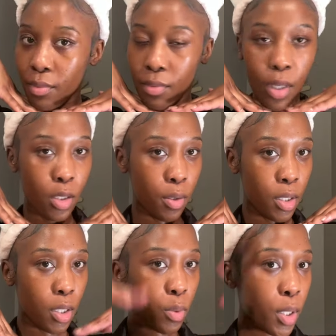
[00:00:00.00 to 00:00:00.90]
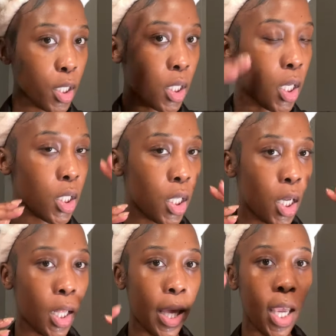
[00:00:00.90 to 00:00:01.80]
So this is what our skin is
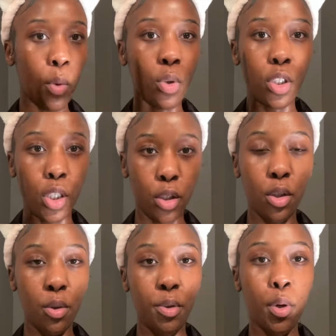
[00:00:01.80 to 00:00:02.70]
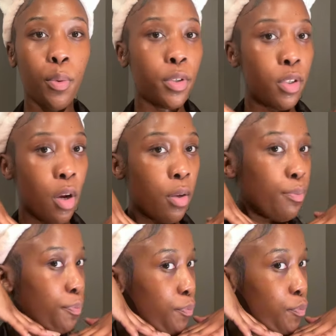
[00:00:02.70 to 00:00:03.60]
looking like with just two toners on.